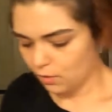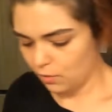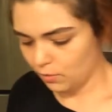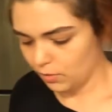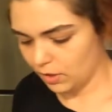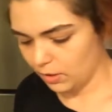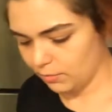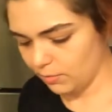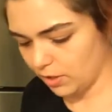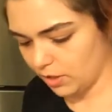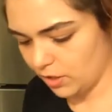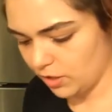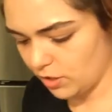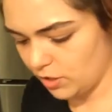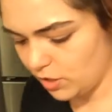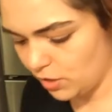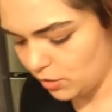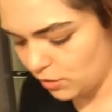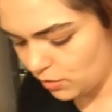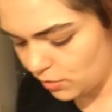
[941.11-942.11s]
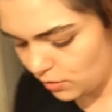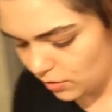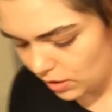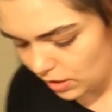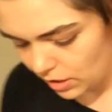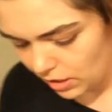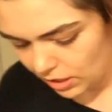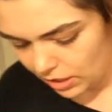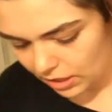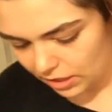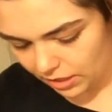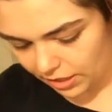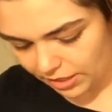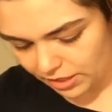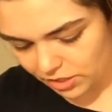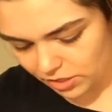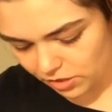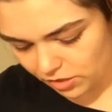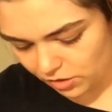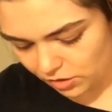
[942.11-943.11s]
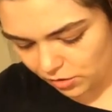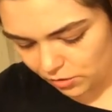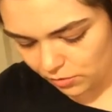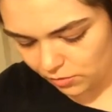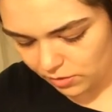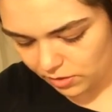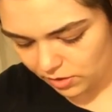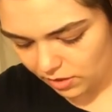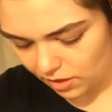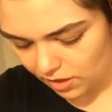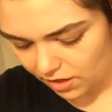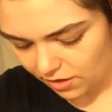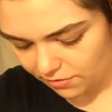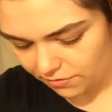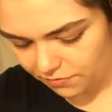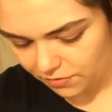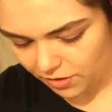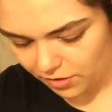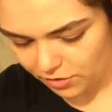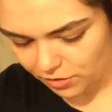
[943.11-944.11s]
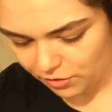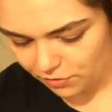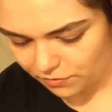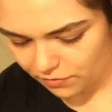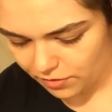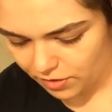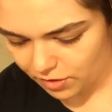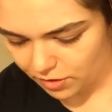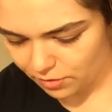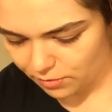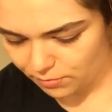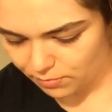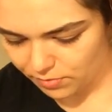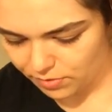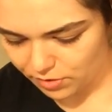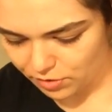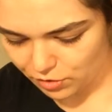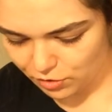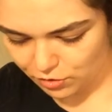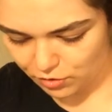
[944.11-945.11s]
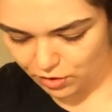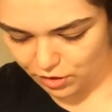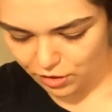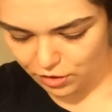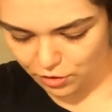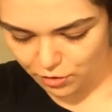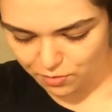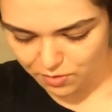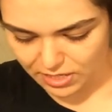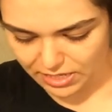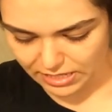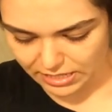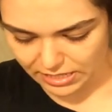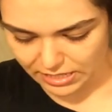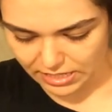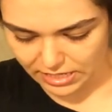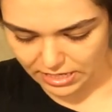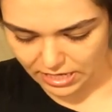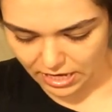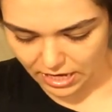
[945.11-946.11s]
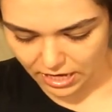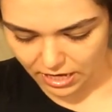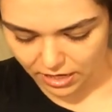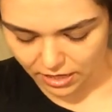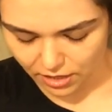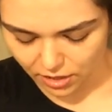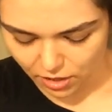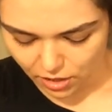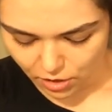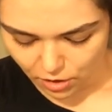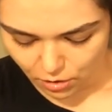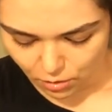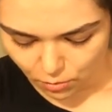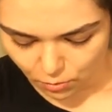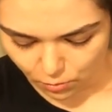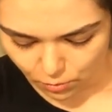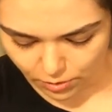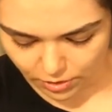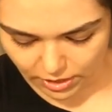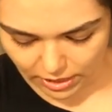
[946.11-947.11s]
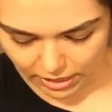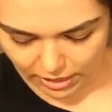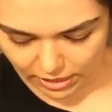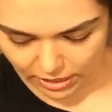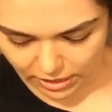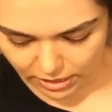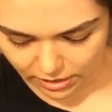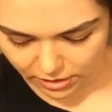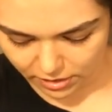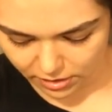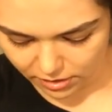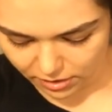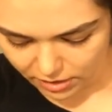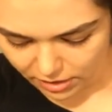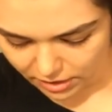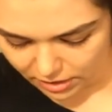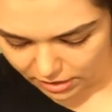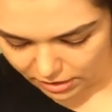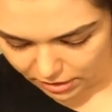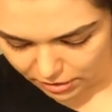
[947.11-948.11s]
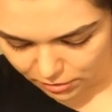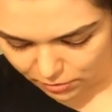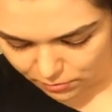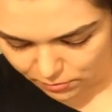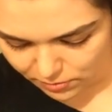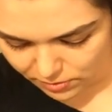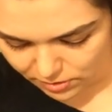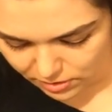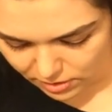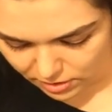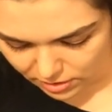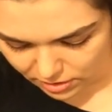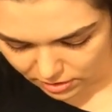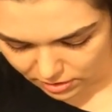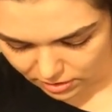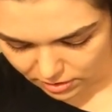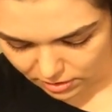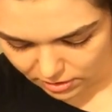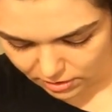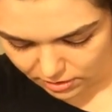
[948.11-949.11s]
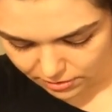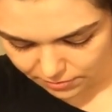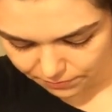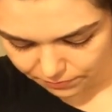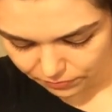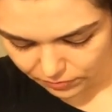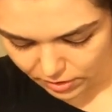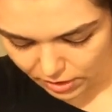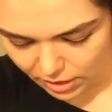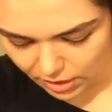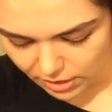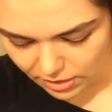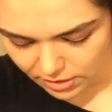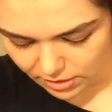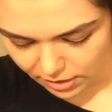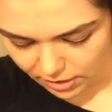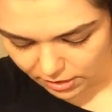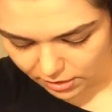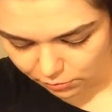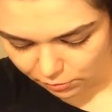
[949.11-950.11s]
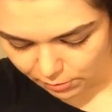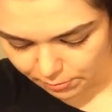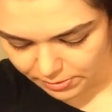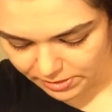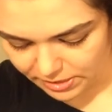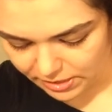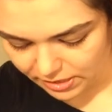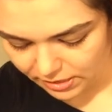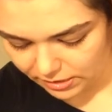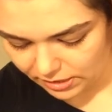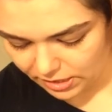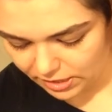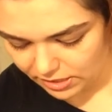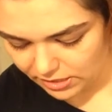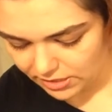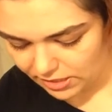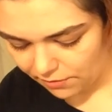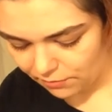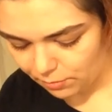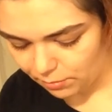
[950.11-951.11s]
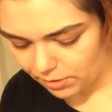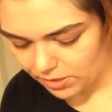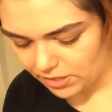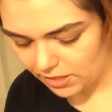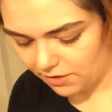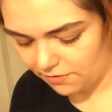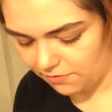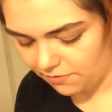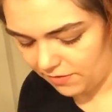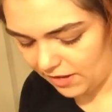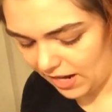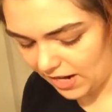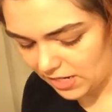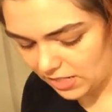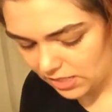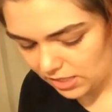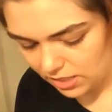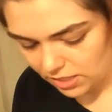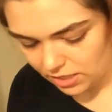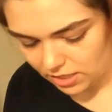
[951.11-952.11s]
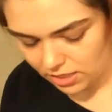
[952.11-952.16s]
what I'm gonna do, and I just use Foster Farms, the USDA organic, and I use the 93% lean, 7% fat.